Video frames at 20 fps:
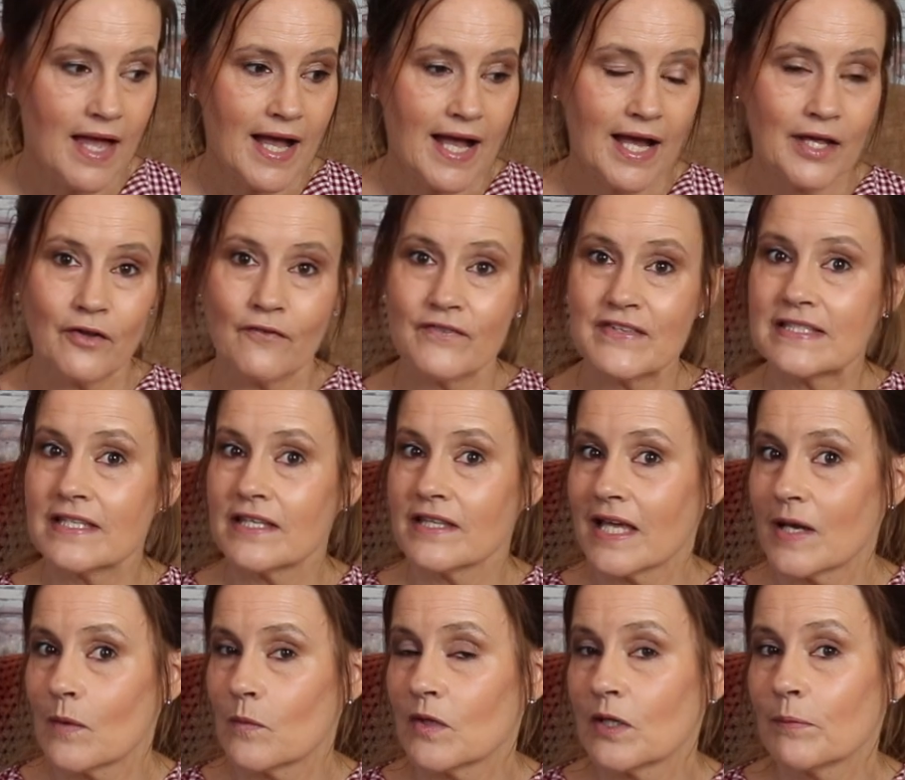And obviously
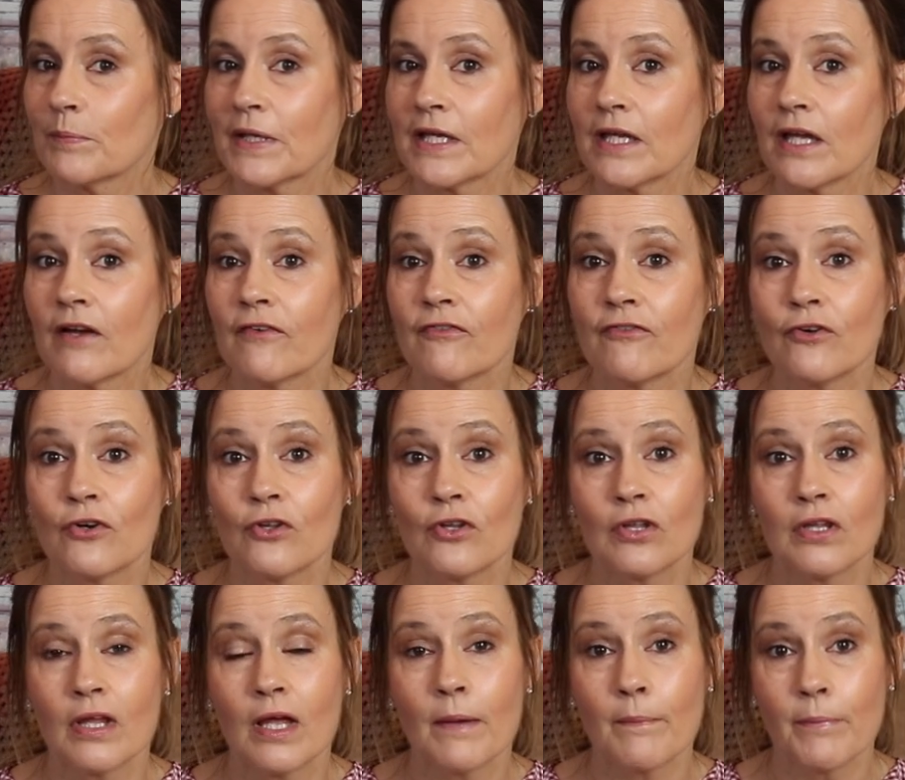there will be a
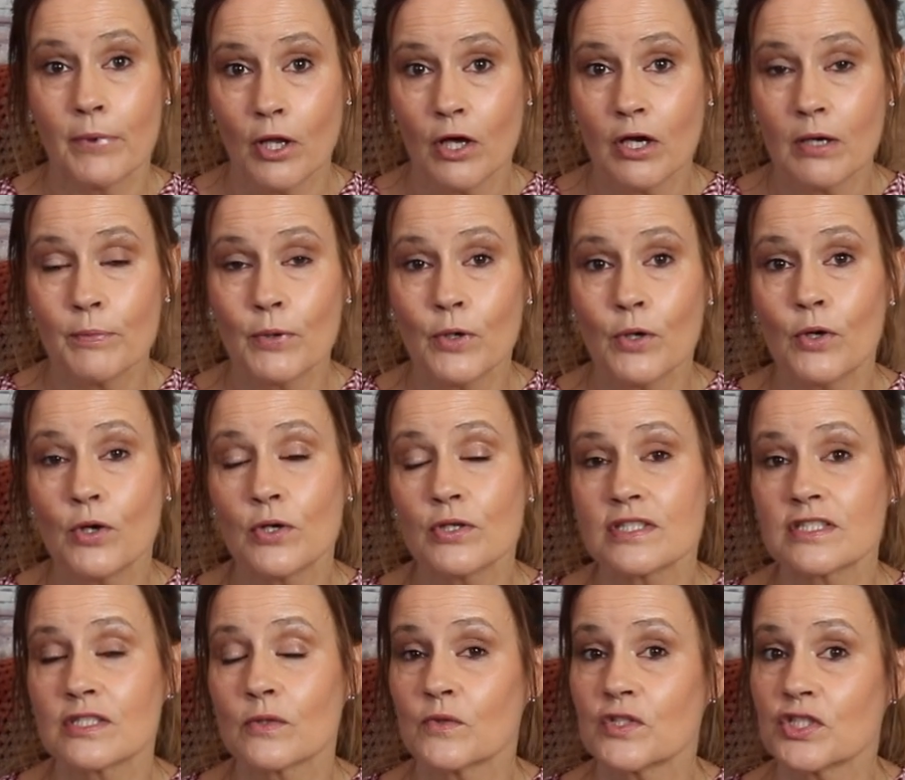full blog
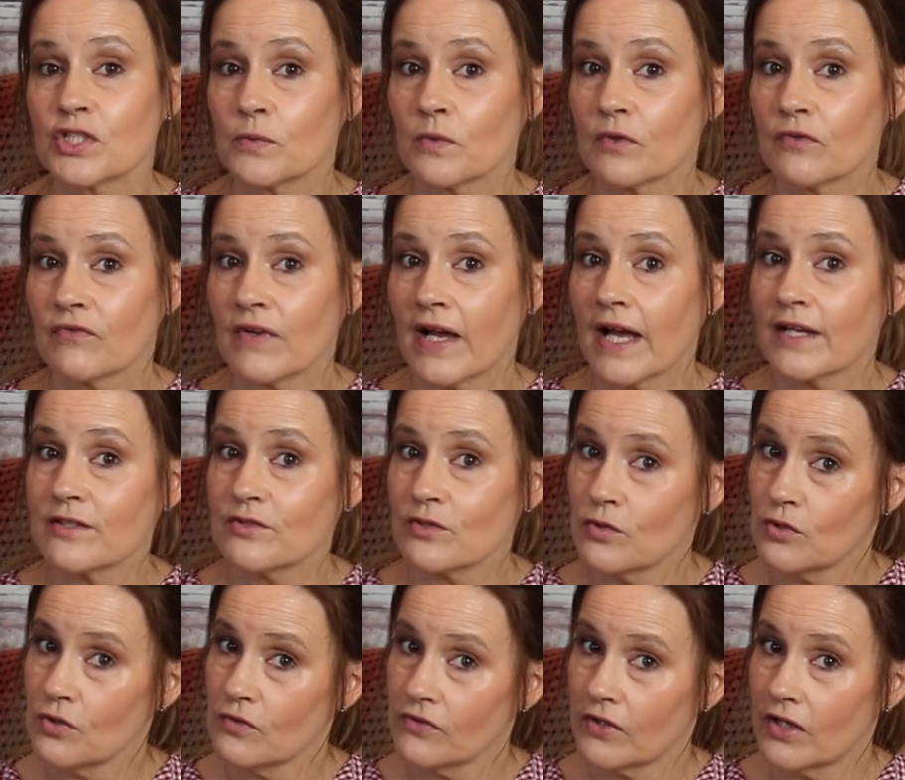post, which you will find
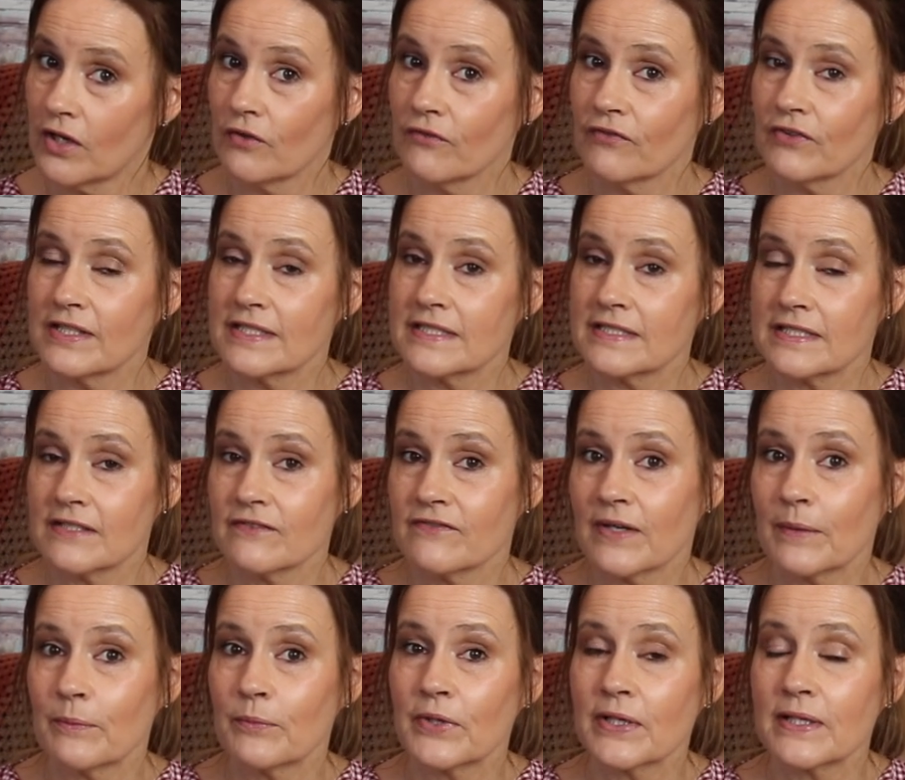over on Felicity
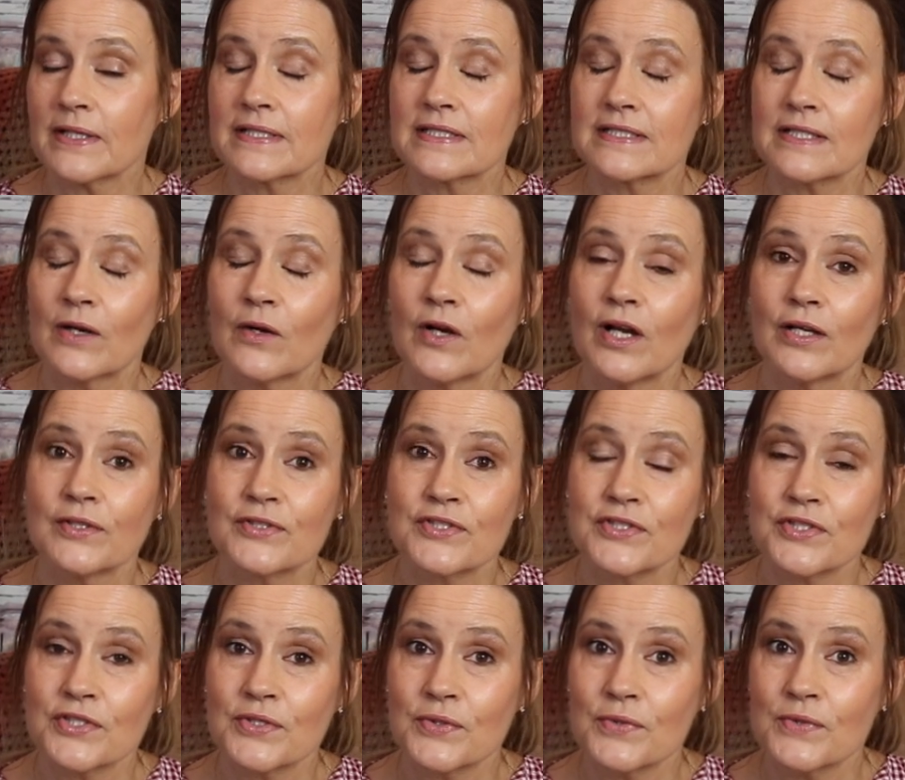Fabrics as
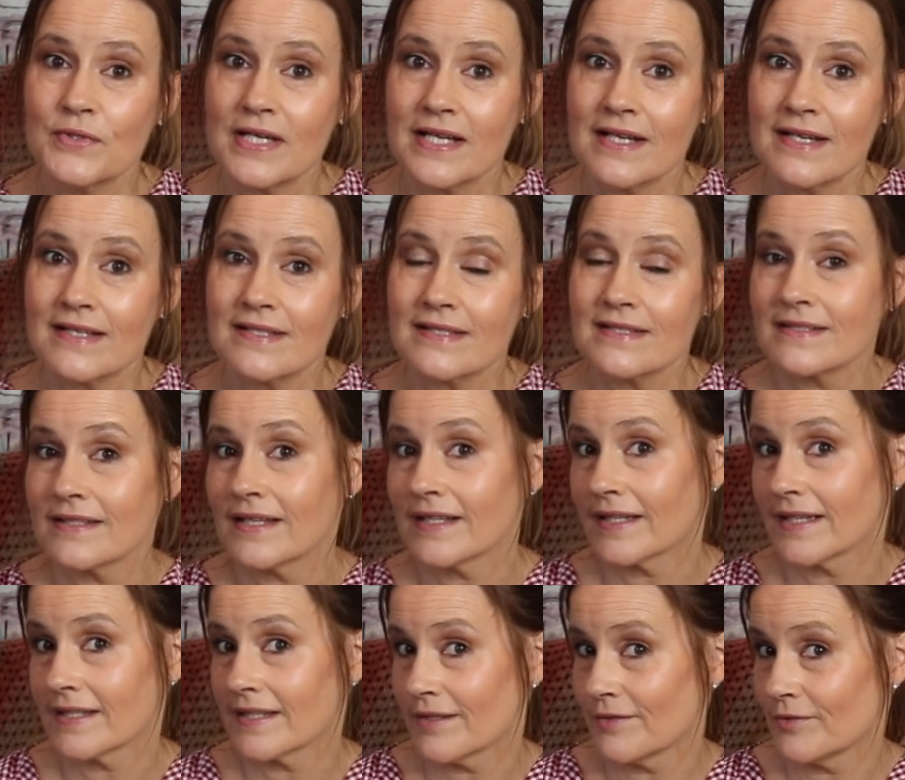soon as I
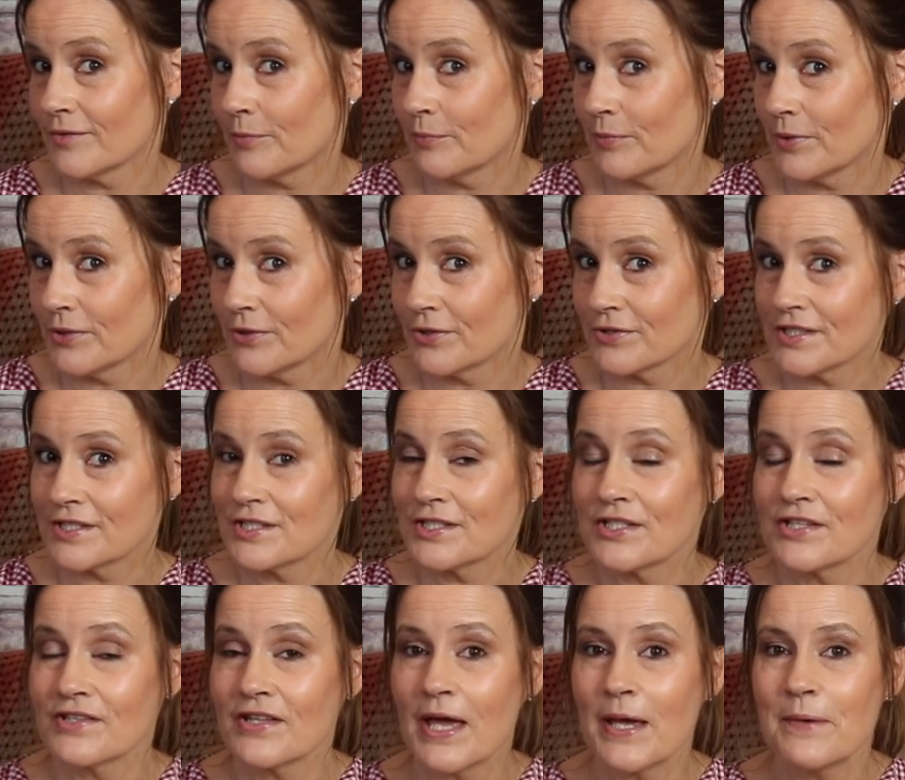get it uploaded
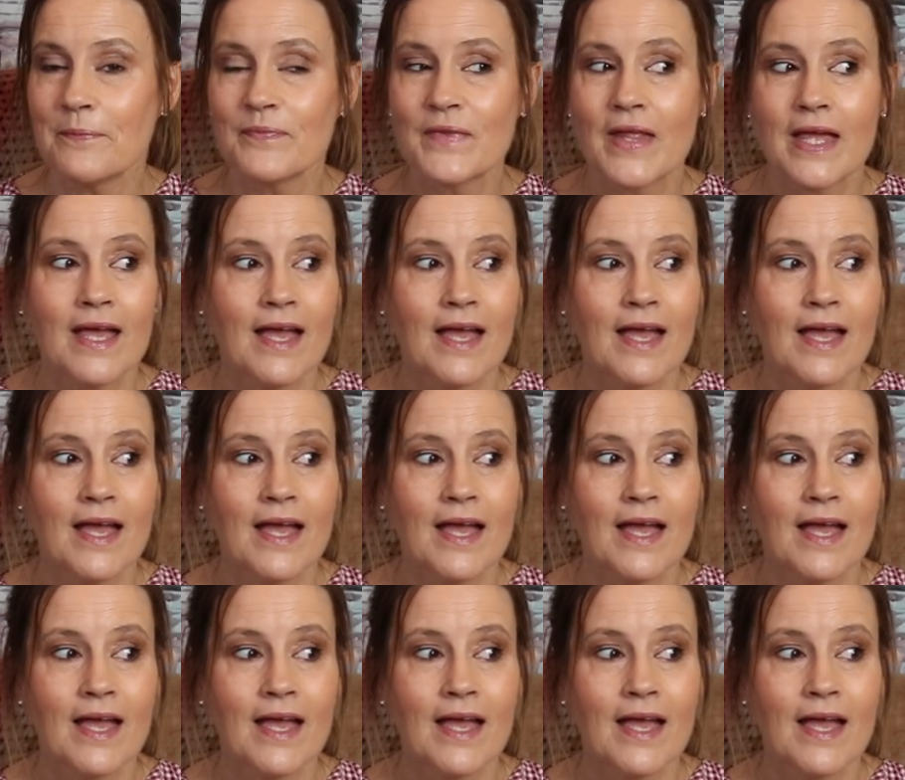to them.